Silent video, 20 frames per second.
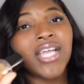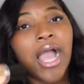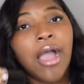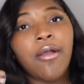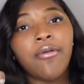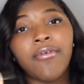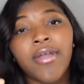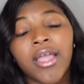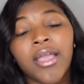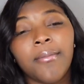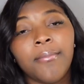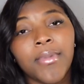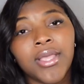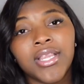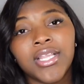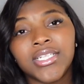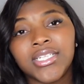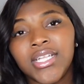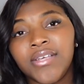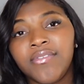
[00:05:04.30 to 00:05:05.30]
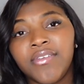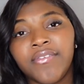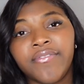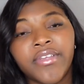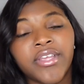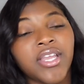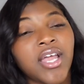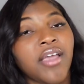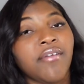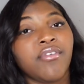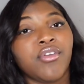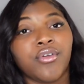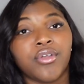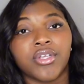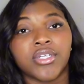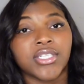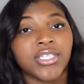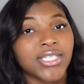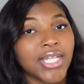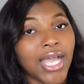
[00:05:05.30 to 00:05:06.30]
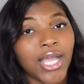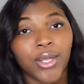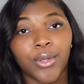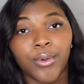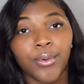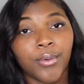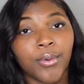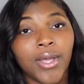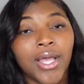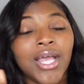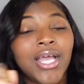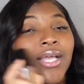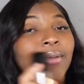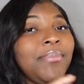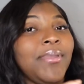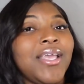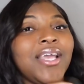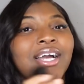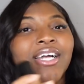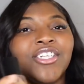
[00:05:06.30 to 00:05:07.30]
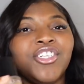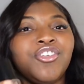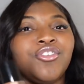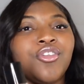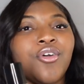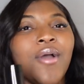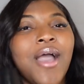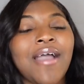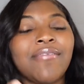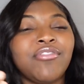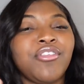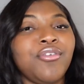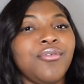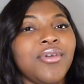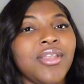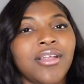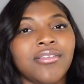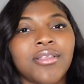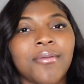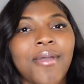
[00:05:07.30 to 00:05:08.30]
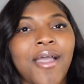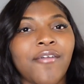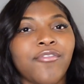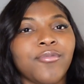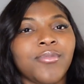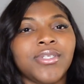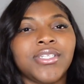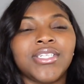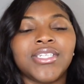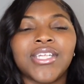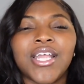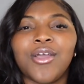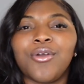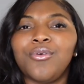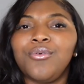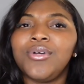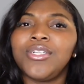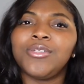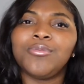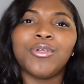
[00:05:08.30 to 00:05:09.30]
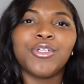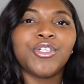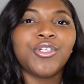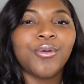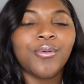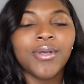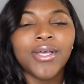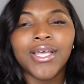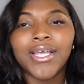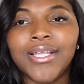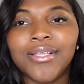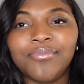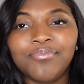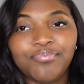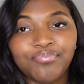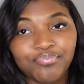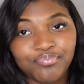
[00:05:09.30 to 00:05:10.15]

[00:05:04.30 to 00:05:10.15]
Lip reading: I'll recommend this even if you're not even on your cycle. Because, you know, after you get out the bathroom, it's just like, oh, it smells so good.